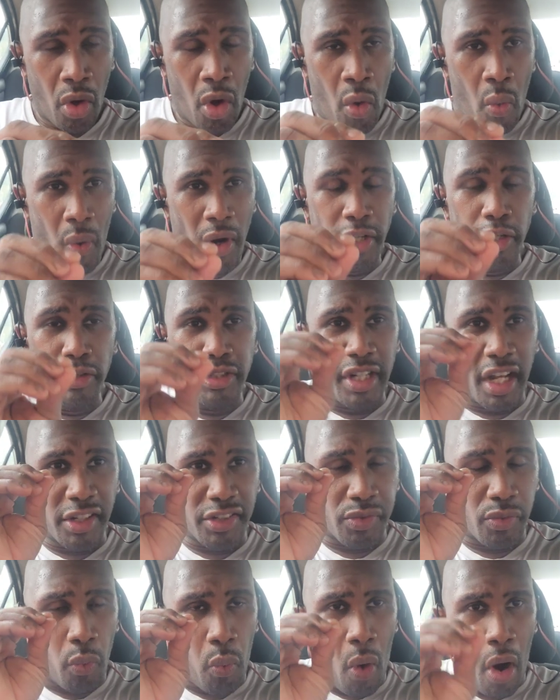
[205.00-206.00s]
where you
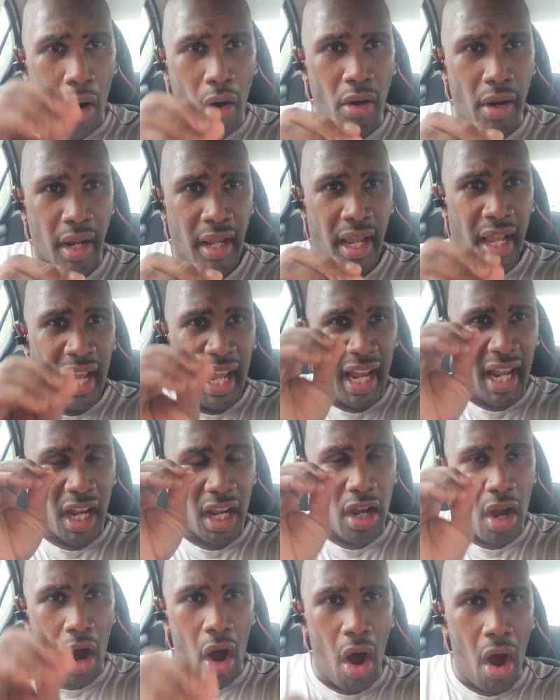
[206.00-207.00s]
just work and
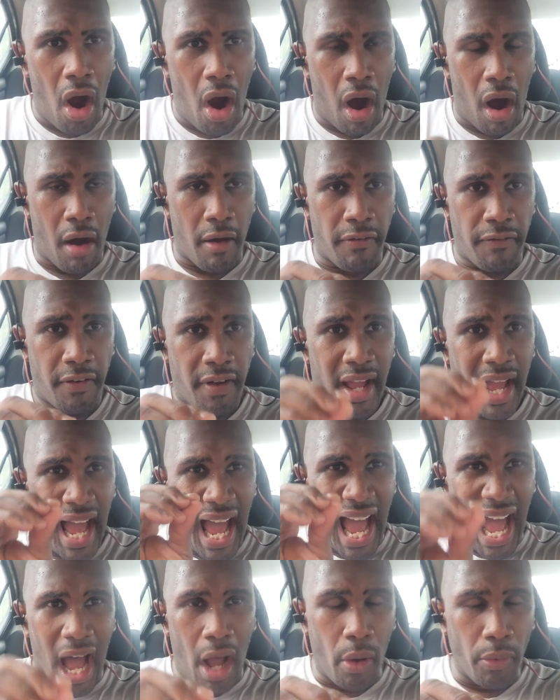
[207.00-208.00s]
carve
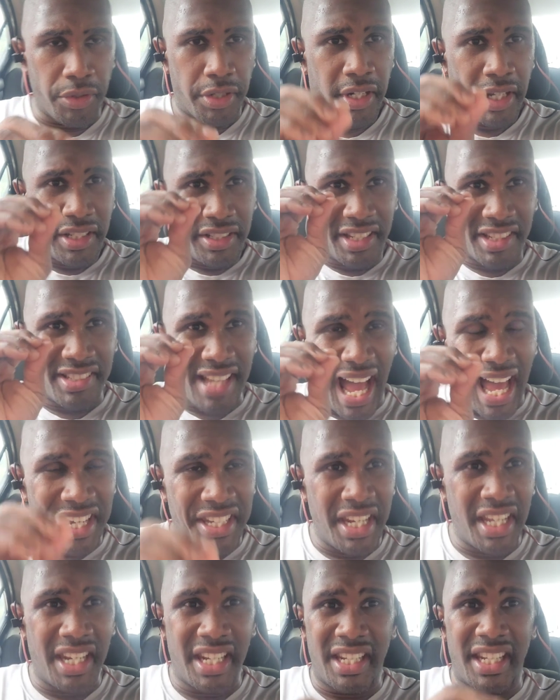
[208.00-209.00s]
out this
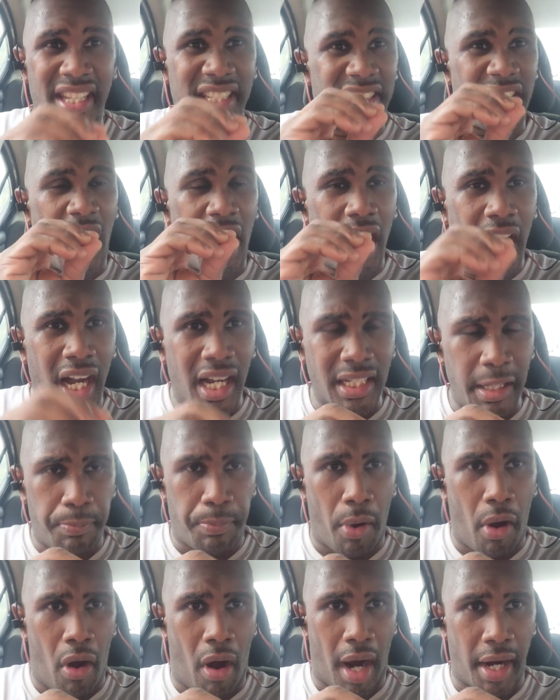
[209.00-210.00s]
identity, the ugly
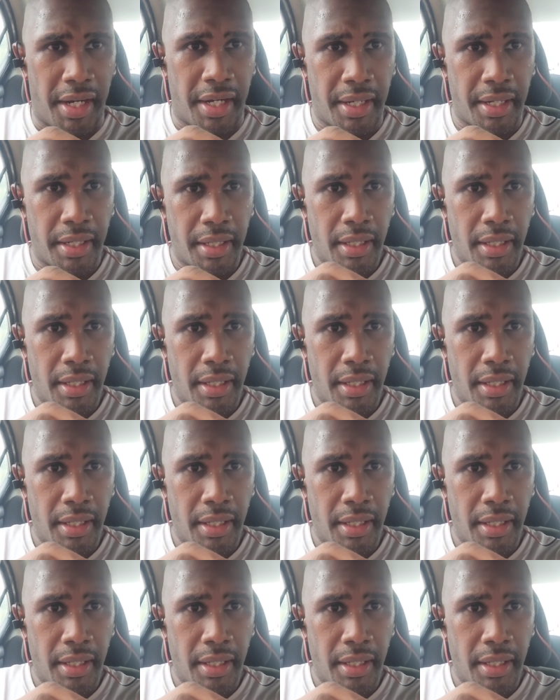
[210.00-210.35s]
part?